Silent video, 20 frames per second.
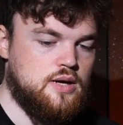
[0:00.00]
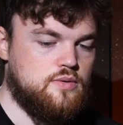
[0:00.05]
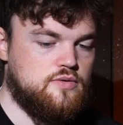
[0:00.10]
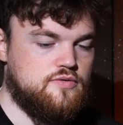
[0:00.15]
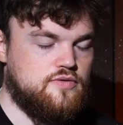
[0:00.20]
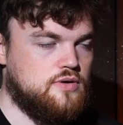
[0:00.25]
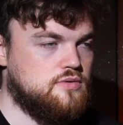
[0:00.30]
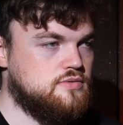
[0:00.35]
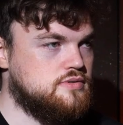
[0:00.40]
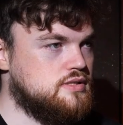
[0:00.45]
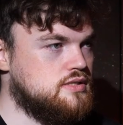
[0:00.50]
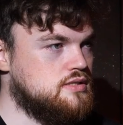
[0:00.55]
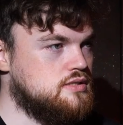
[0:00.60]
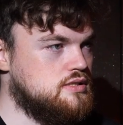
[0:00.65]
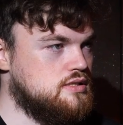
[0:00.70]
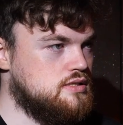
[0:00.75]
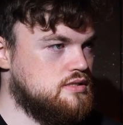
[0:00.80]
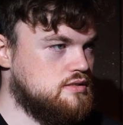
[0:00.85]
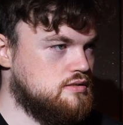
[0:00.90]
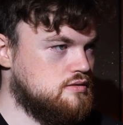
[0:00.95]
without
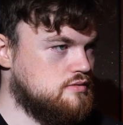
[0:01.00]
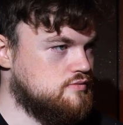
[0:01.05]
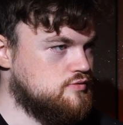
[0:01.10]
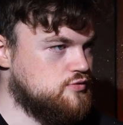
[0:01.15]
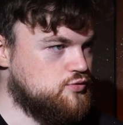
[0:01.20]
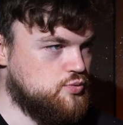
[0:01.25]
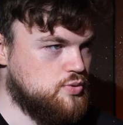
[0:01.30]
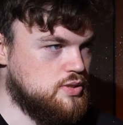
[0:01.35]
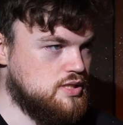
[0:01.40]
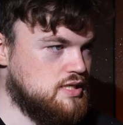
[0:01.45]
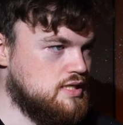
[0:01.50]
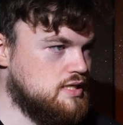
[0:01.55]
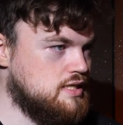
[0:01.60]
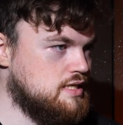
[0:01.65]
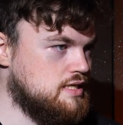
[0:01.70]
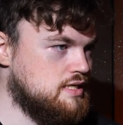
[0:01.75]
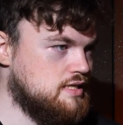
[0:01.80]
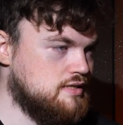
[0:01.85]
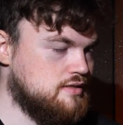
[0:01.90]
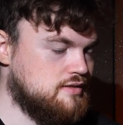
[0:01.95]
any
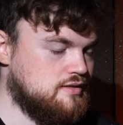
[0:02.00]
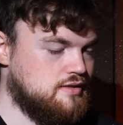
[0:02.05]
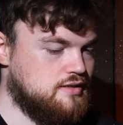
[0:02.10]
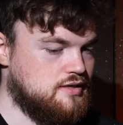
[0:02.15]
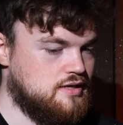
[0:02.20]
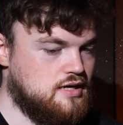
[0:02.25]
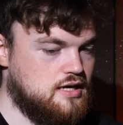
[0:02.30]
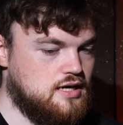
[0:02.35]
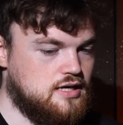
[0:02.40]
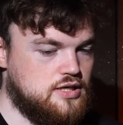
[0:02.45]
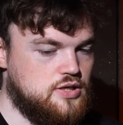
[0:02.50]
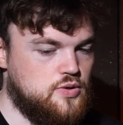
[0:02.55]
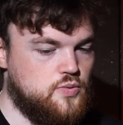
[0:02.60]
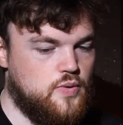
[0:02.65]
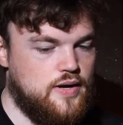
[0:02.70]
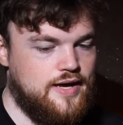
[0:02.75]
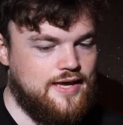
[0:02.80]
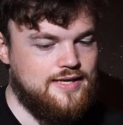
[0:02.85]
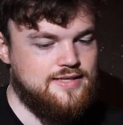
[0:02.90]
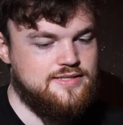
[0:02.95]
tricky hacky
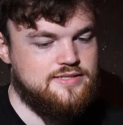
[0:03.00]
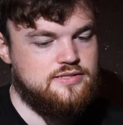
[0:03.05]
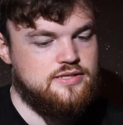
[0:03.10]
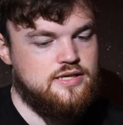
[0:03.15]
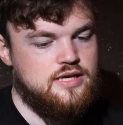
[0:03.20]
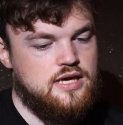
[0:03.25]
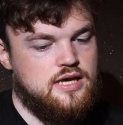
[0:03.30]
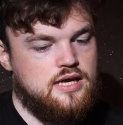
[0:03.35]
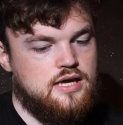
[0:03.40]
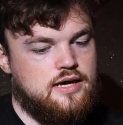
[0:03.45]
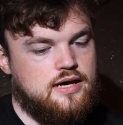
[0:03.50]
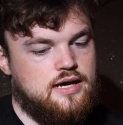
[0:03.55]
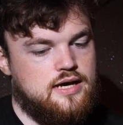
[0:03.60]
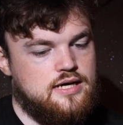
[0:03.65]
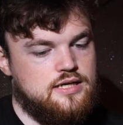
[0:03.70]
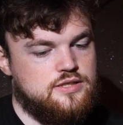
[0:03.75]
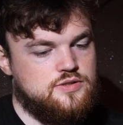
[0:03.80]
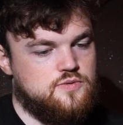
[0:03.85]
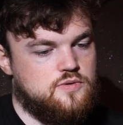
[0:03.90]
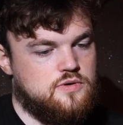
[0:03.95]
ways.
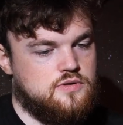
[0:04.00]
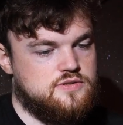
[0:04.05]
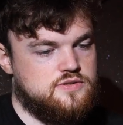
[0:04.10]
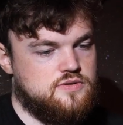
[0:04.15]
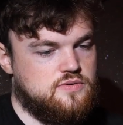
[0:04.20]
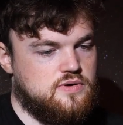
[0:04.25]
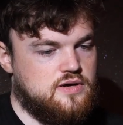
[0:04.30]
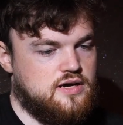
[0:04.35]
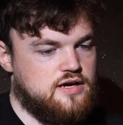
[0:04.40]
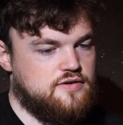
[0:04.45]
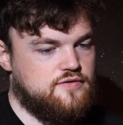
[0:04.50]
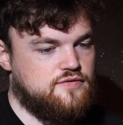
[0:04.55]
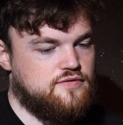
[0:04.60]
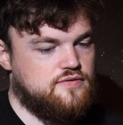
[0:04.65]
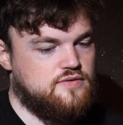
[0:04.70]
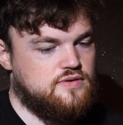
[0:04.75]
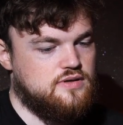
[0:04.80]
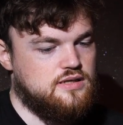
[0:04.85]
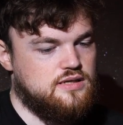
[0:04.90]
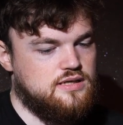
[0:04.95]
And we also
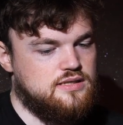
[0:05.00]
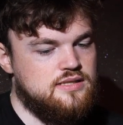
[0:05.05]
have a